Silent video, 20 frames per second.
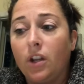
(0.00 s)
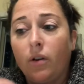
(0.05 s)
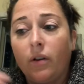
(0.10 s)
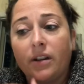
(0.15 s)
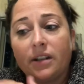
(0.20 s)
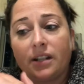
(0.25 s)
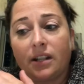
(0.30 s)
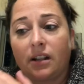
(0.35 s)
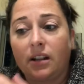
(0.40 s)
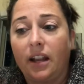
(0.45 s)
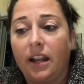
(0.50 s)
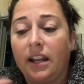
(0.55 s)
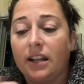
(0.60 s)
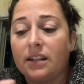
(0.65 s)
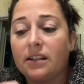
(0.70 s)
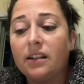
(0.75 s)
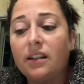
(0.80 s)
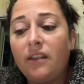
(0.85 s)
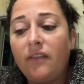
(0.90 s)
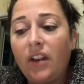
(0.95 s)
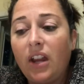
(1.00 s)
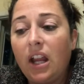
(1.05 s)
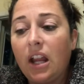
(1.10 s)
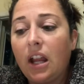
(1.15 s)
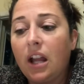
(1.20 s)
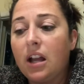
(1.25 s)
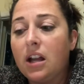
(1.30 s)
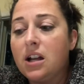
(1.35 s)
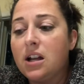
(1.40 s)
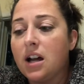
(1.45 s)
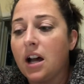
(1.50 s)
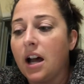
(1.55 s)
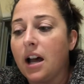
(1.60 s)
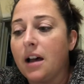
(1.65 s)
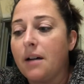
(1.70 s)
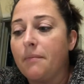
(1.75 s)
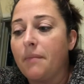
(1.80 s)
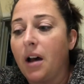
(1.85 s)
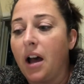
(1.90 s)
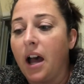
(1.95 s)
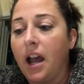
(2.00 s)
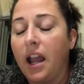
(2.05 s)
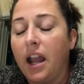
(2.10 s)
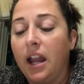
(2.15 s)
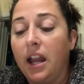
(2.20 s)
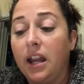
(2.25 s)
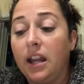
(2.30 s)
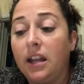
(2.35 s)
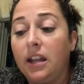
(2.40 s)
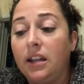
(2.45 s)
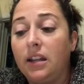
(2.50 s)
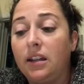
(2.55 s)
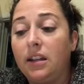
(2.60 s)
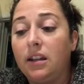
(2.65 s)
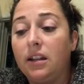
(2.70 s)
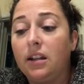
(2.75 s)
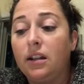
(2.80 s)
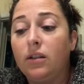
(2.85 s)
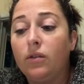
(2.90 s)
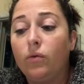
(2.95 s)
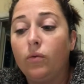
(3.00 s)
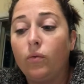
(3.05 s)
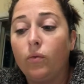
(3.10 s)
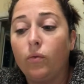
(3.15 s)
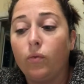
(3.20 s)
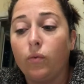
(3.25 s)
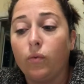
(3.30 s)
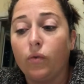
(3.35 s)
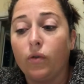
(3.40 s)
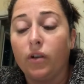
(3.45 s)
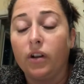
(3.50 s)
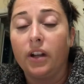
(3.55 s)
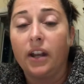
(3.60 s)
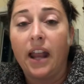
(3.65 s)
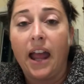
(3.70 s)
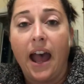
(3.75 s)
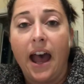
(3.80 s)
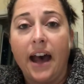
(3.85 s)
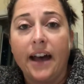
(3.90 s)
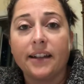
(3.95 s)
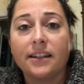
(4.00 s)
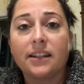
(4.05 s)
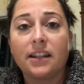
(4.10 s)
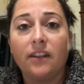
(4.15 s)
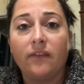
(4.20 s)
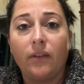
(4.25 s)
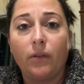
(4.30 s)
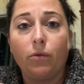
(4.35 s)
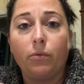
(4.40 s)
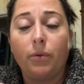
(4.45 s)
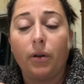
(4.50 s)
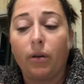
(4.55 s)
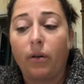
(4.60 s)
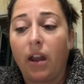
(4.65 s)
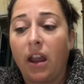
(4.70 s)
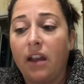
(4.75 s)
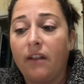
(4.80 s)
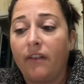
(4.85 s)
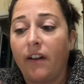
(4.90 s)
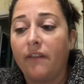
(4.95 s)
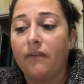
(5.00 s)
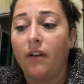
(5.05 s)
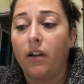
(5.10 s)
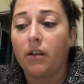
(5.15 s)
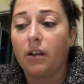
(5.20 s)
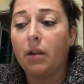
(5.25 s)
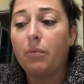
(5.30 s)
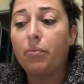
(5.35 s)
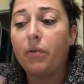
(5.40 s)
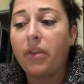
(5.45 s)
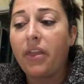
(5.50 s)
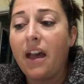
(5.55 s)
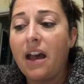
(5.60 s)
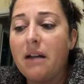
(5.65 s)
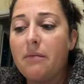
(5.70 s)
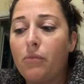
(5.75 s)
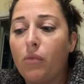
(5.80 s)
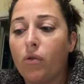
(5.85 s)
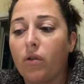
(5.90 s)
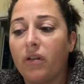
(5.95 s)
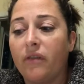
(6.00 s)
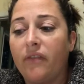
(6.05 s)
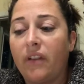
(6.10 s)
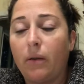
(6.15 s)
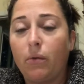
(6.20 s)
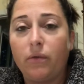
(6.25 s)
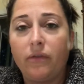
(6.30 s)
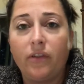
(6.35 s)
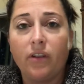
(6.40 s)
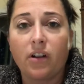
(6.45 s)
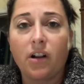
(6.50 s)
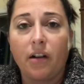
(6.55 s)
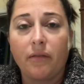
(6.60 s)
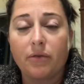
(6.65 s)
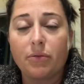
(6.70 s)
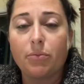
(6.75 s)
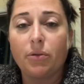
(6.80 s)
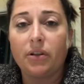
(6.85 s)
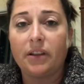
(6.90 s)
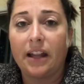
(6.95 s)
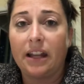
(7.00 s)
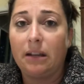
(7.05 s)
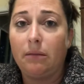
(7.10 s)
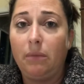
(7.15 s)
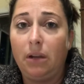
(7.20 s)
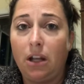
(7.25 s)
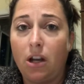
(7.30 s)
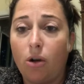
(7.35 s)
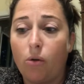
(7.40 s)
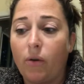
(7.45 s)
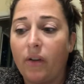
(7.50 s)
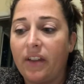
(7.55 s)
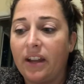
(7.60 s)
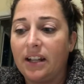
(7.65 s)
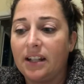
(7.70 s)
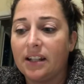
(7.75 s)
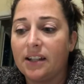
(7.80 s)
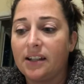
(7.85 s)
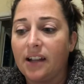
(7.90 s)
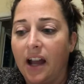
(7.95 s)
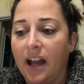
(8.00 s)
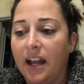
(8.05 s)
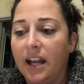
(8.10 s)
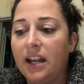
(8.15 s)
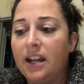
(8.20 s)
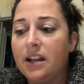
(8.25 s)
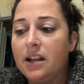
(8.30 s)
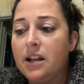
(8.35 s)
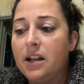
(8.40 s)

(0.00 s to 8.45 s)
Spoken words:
as the client is leaving, I would ask if it would be okay if I followed up with them, or if they would feel comfortable letting me know what they decide.